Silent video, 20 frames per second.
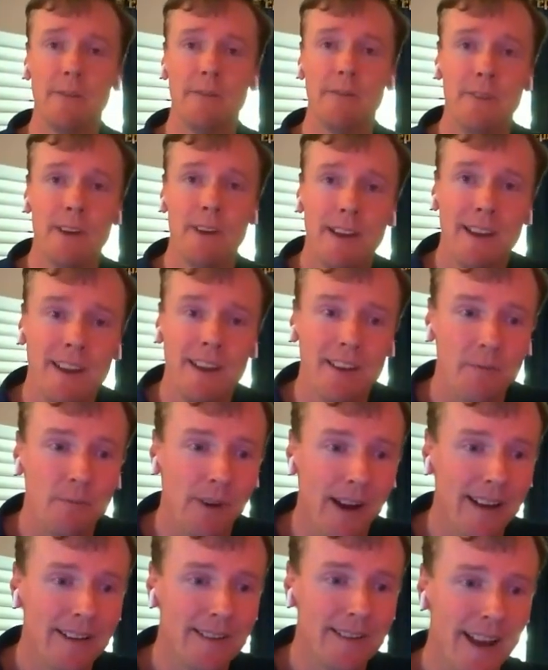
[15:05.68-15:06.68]
I don't know
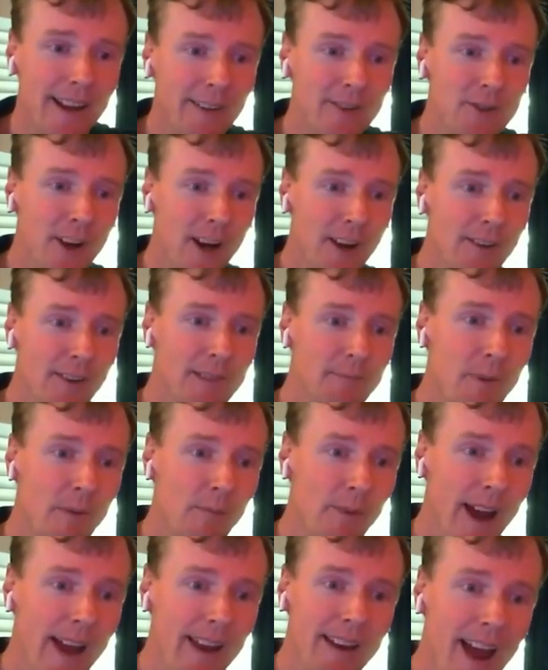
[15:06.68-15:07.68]
if Brett said I could share
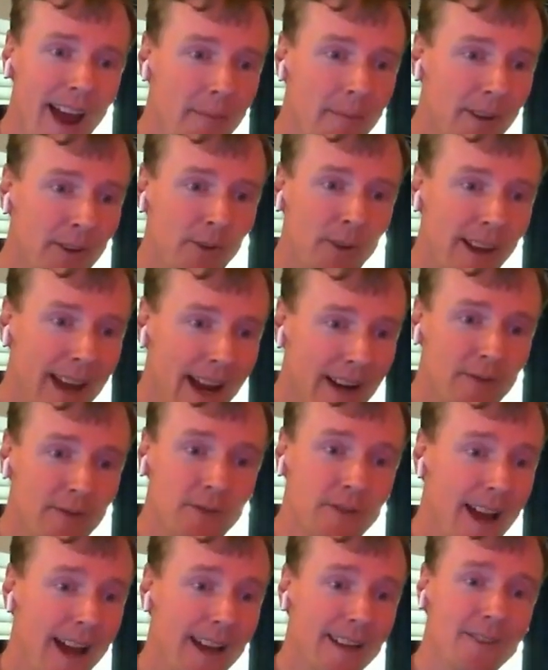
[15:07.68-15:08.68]
this, but Brett and I have been doing an
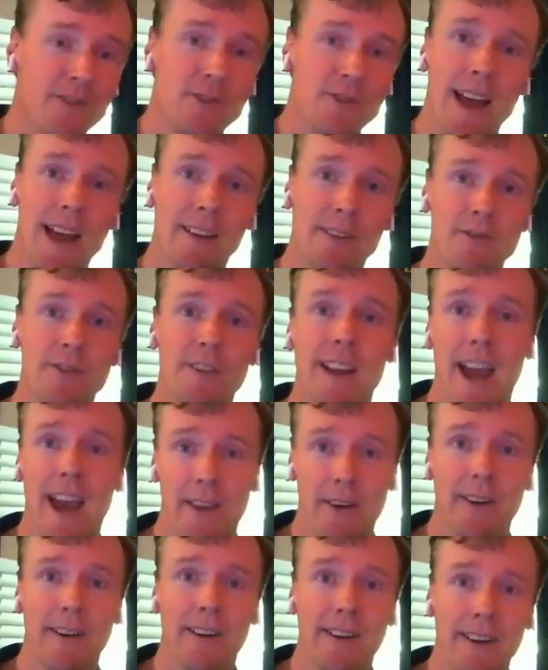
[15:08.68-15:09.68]
exercise challenge
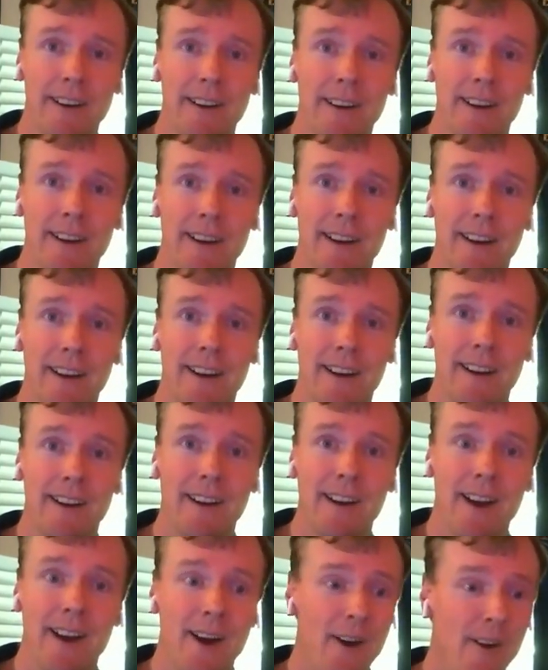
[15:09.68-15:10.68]
together.
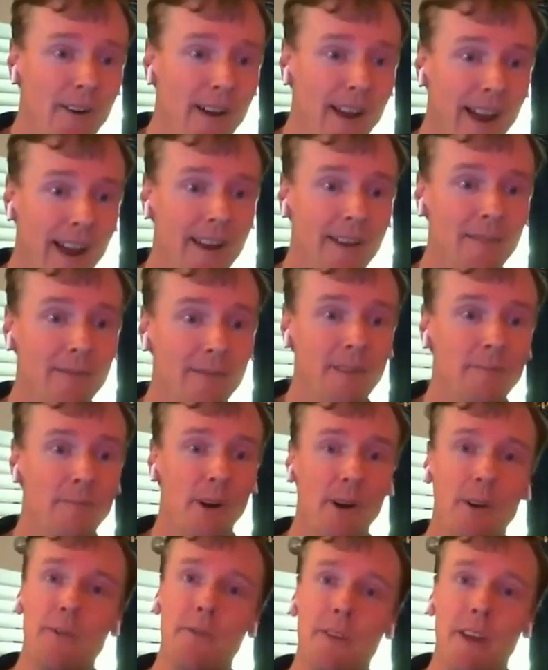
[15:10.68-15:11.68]
And
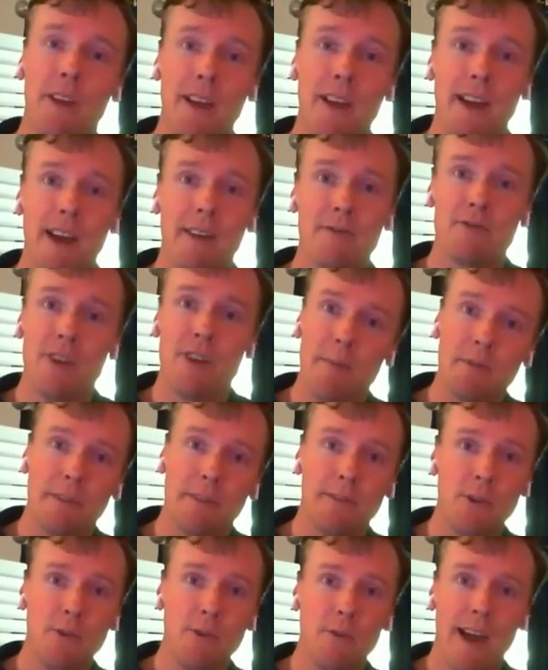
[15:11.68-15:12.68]
we both have
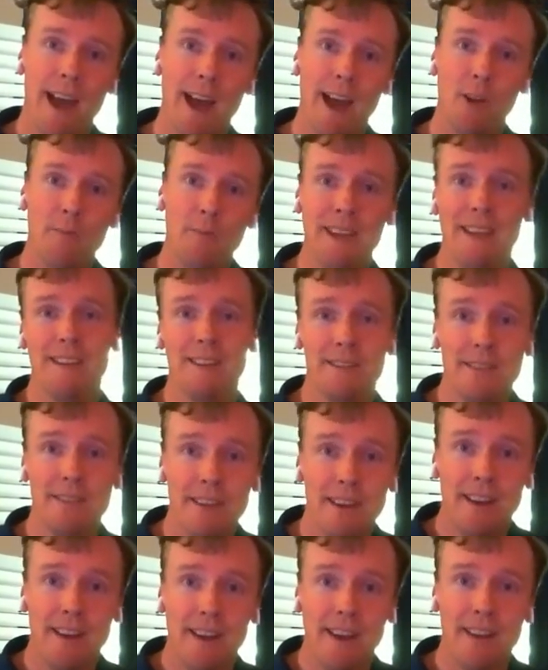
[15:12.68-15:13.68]
dropped a few
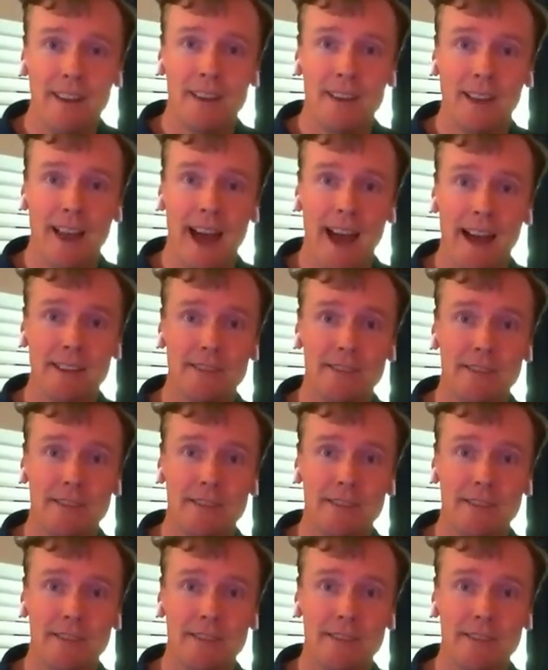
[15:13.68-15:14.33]
lbs in the